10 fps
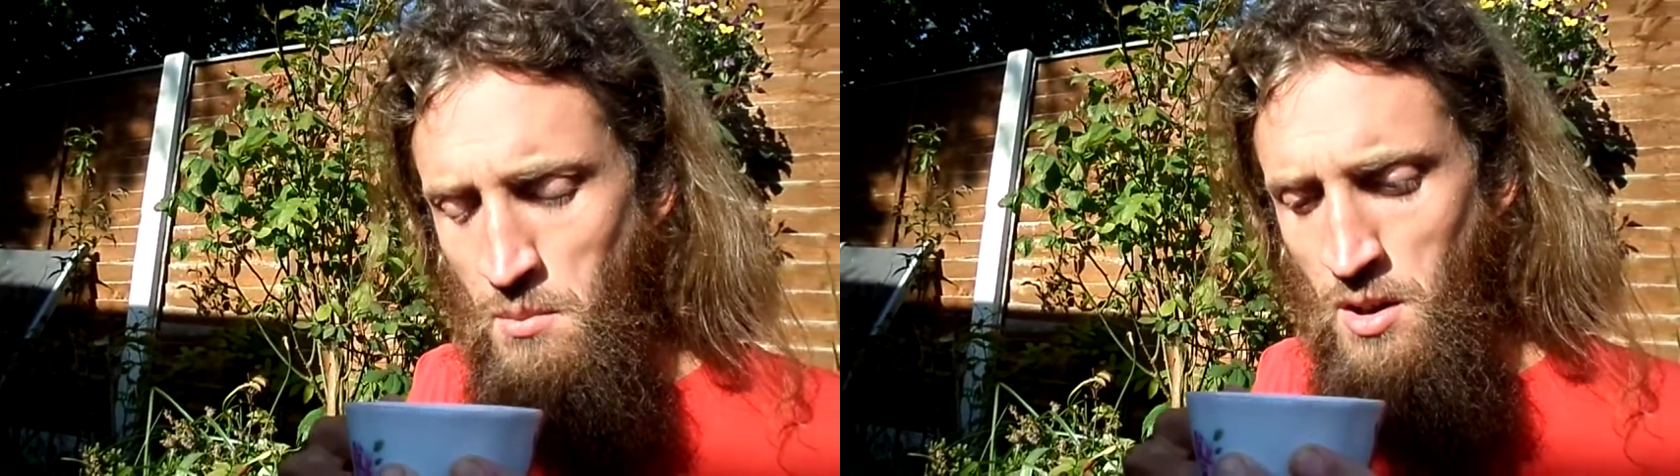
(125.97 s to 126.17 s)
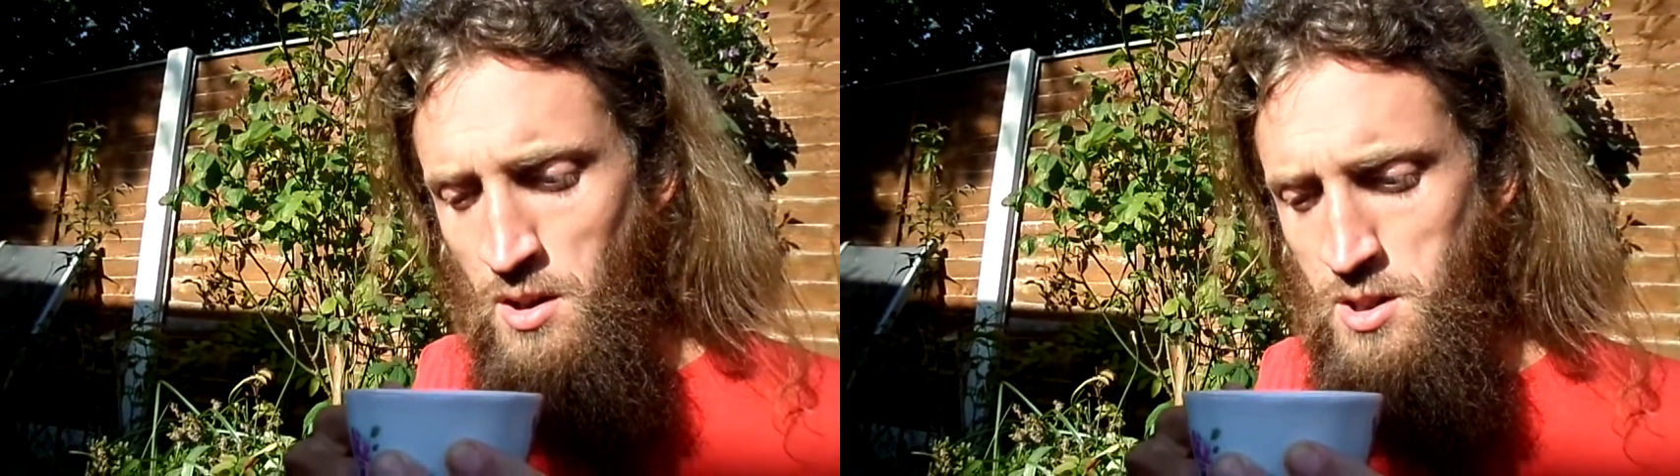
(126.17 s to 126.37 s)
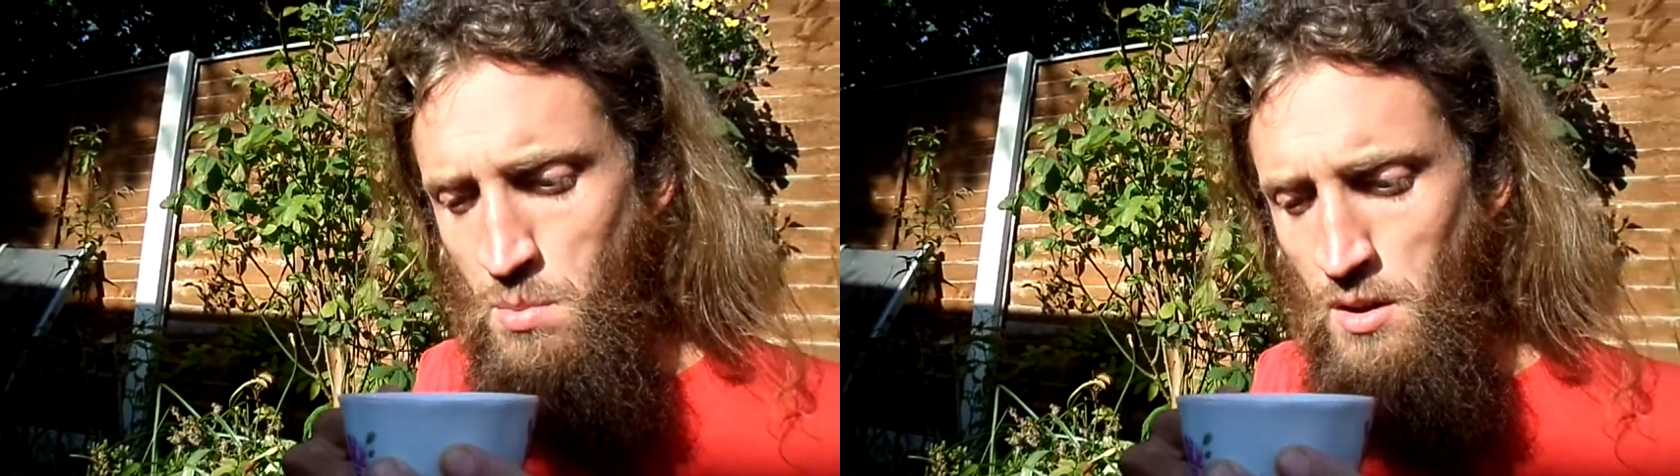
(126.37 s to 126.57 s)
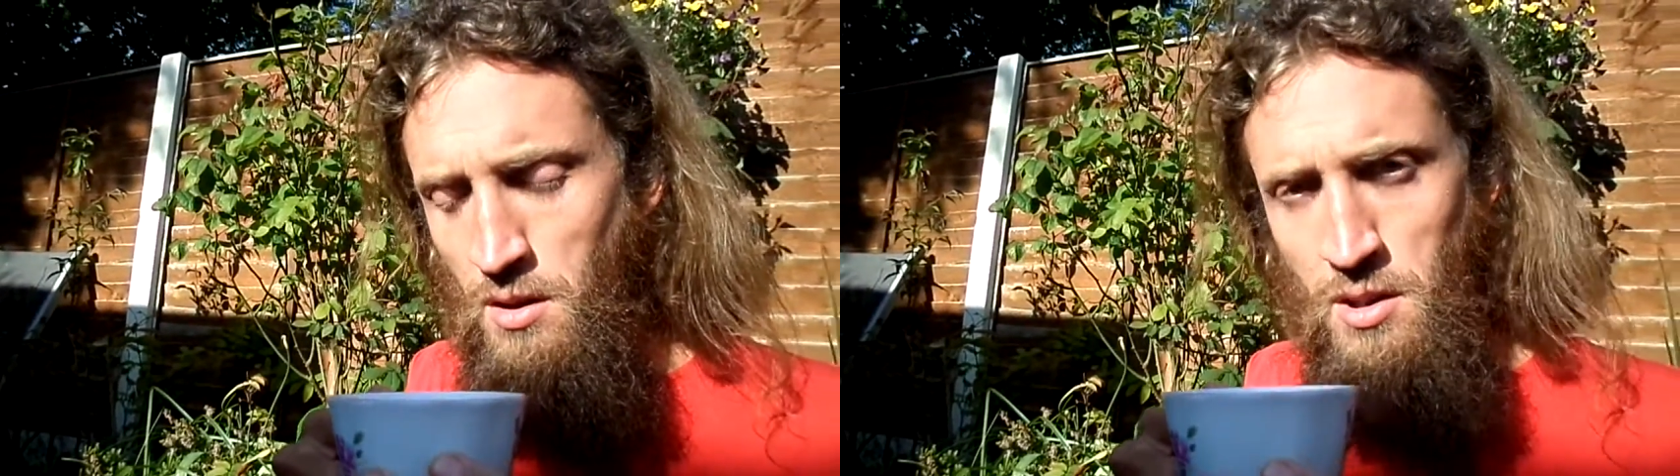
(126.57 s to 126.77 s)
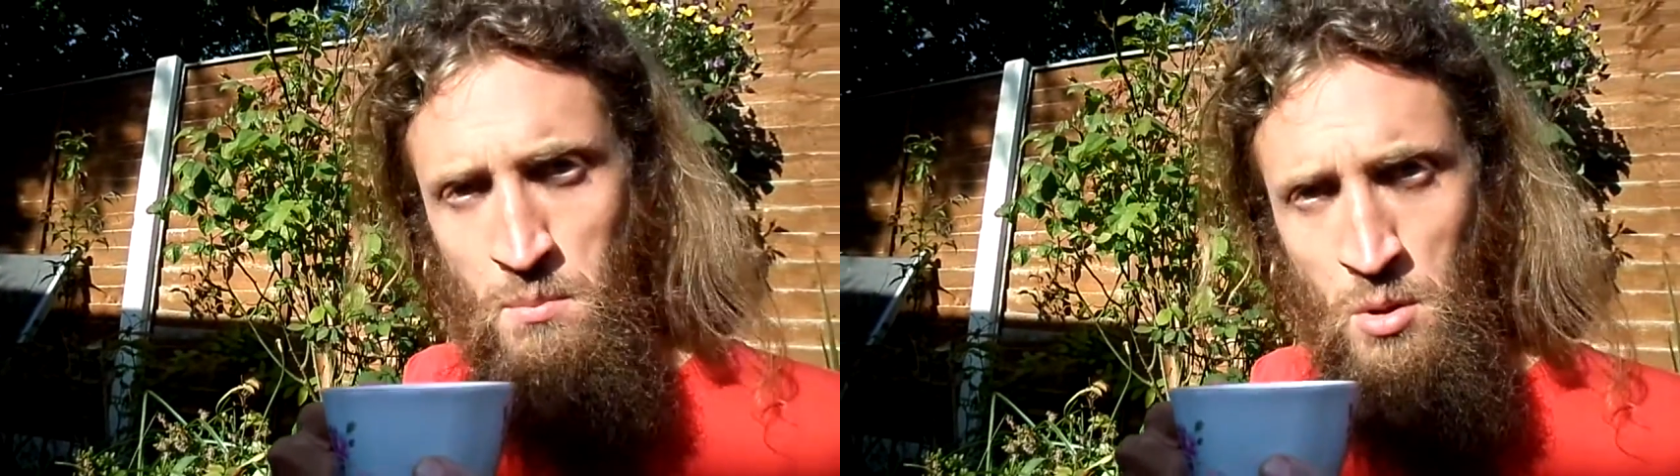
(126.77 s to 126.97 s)
mind,
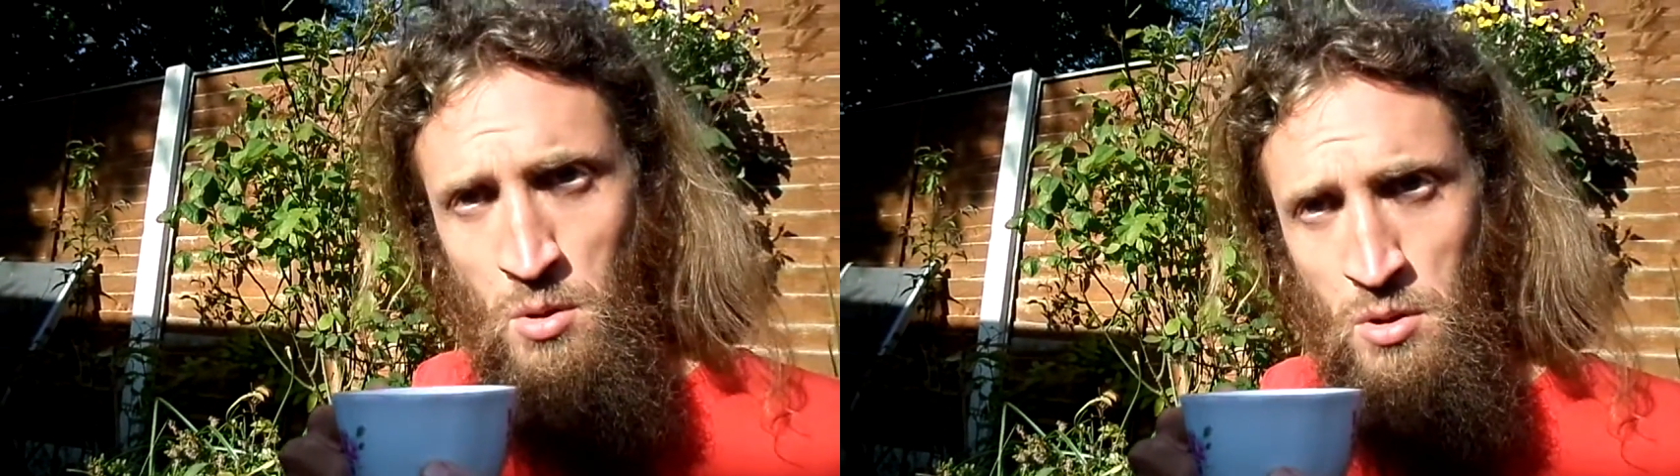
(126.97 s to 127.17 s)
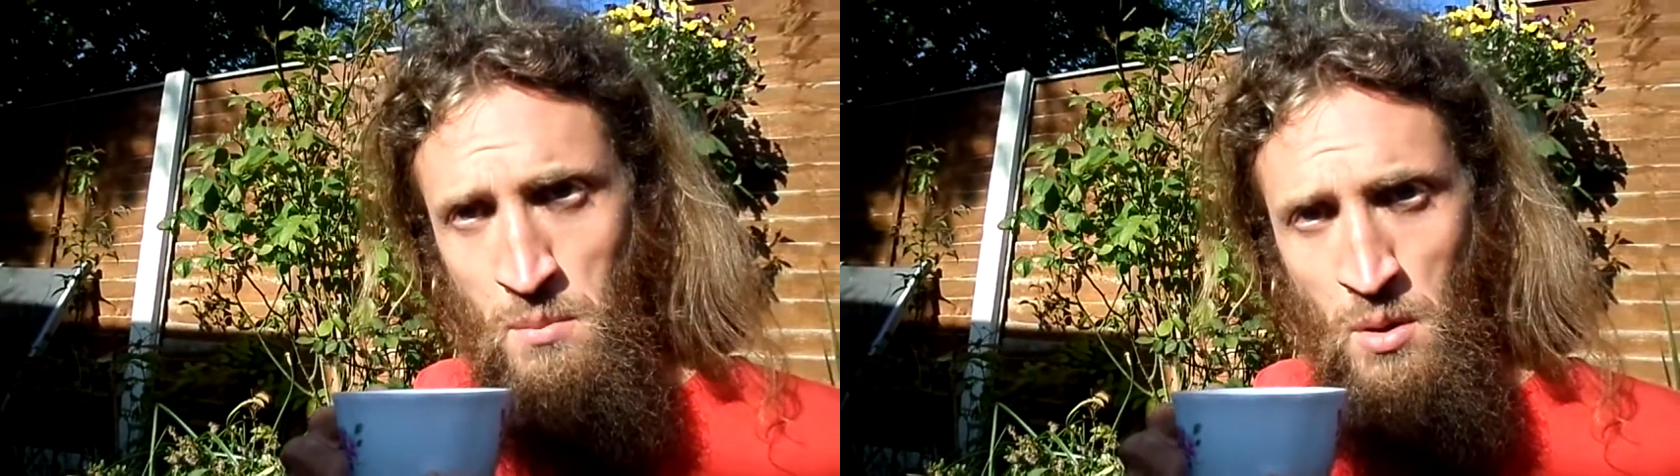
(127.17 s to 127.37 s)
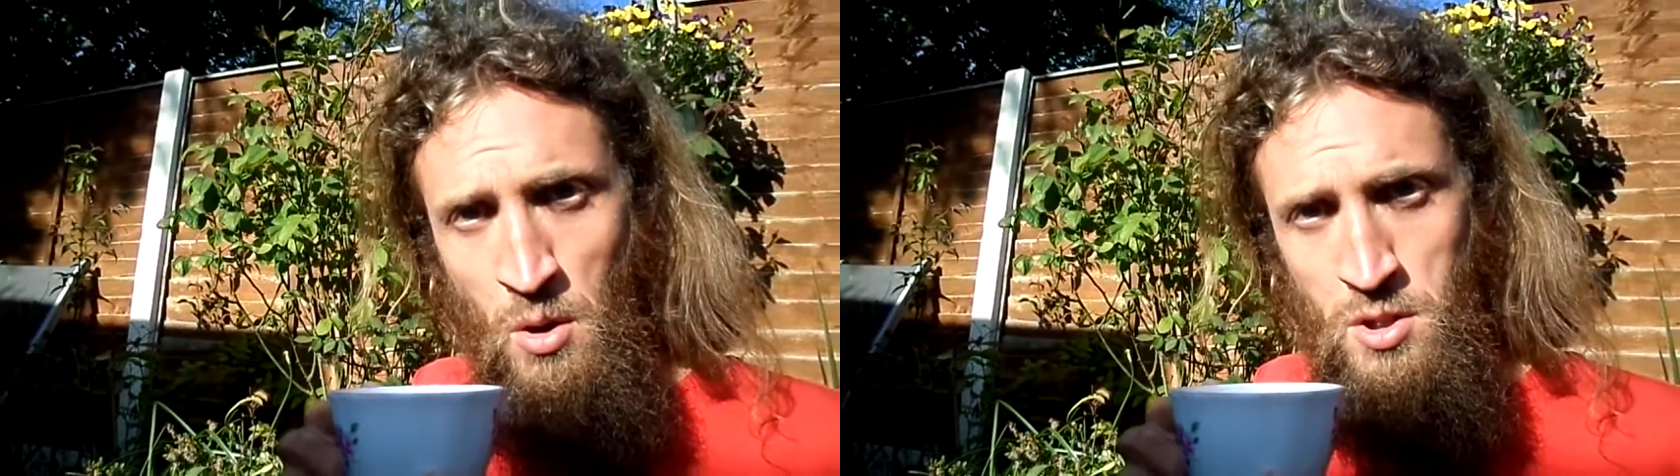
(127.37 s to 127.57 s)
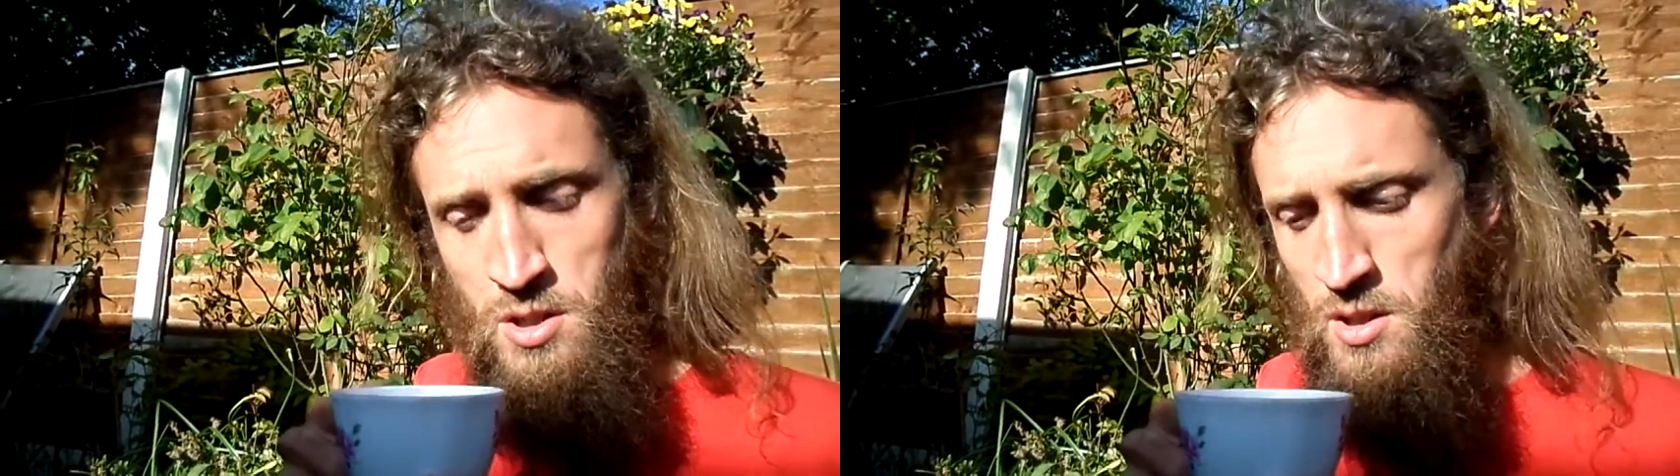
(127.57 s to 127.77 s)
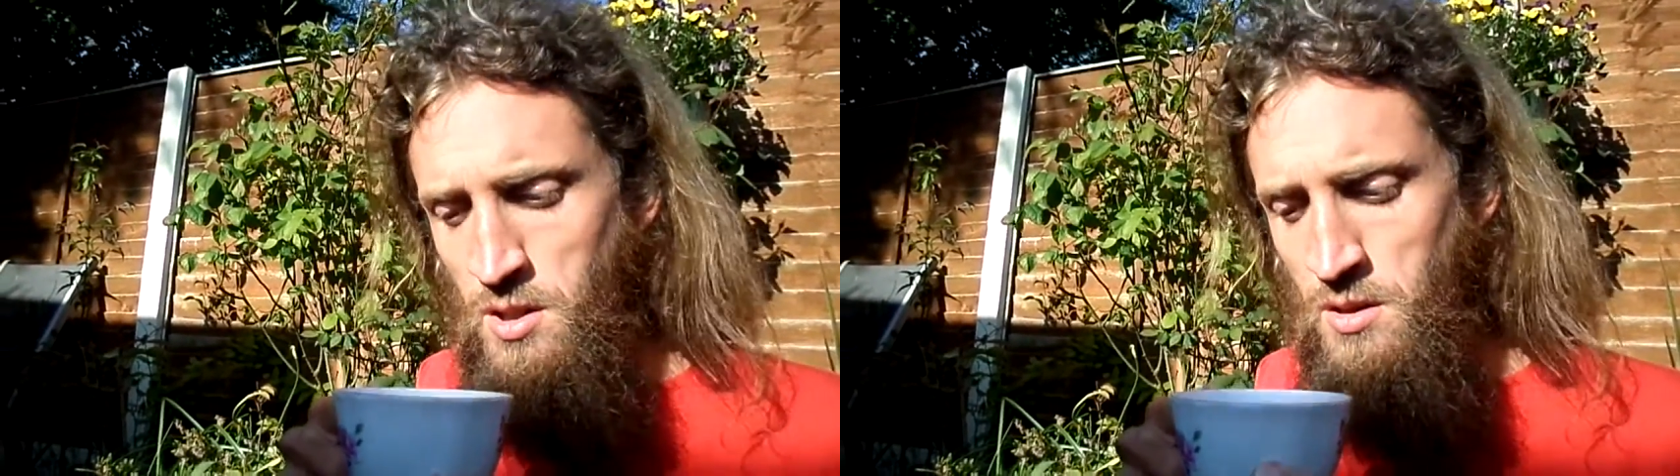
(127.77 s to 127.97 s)
spirit, mood,
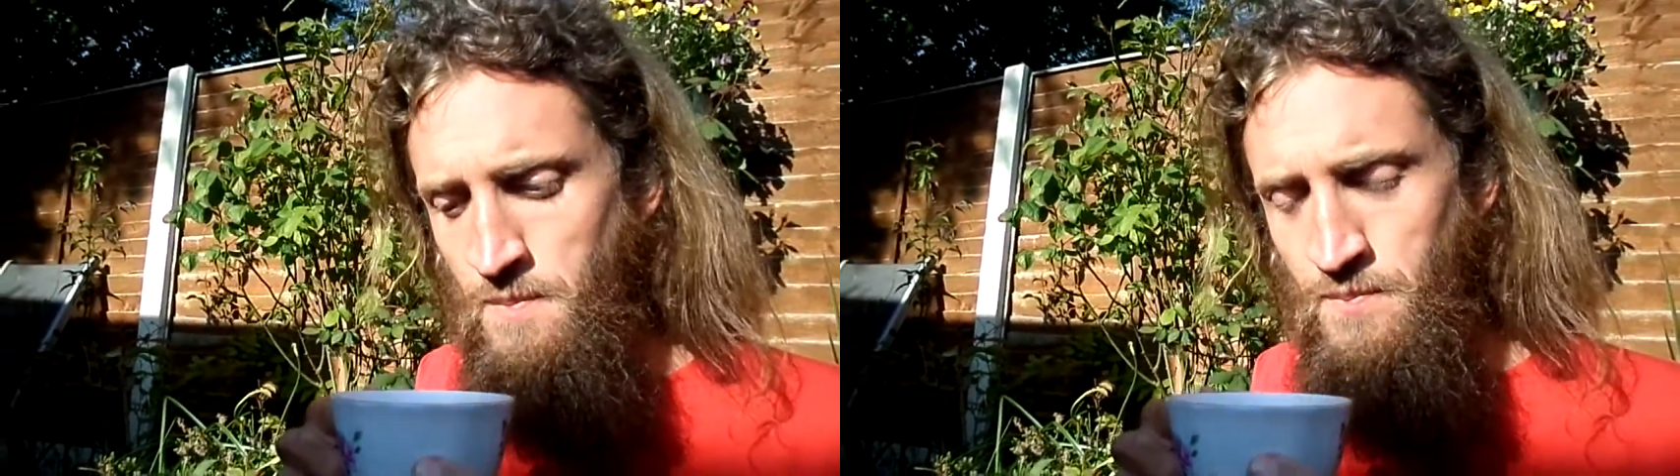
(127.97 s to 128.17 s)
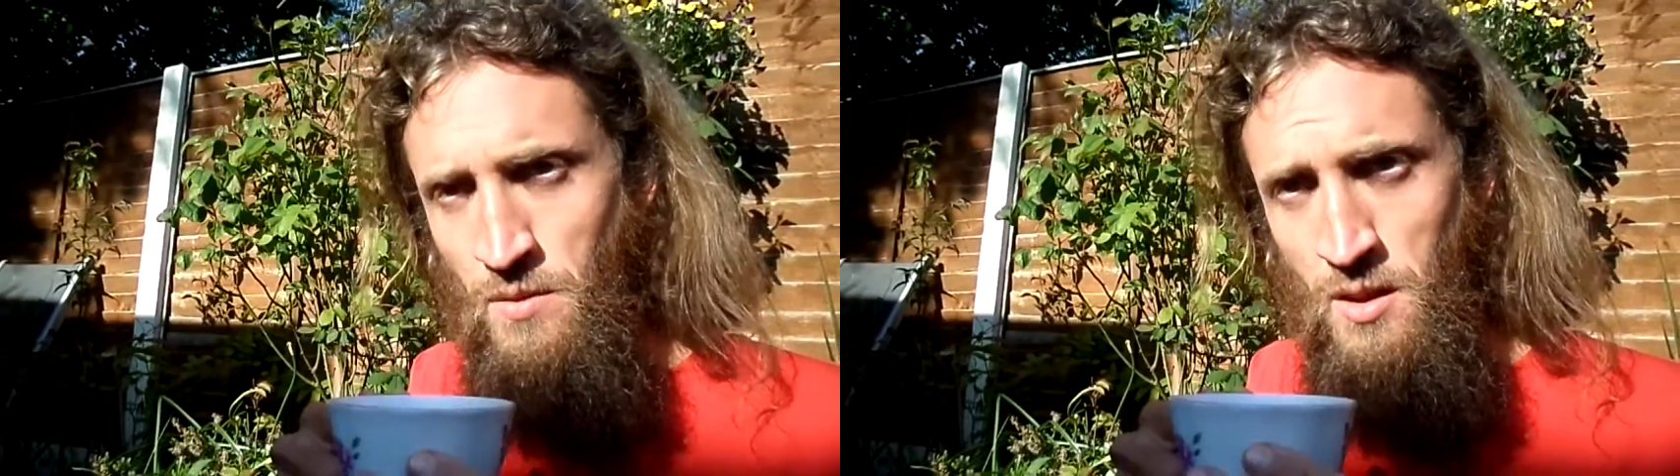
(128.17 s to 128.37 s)
emotion,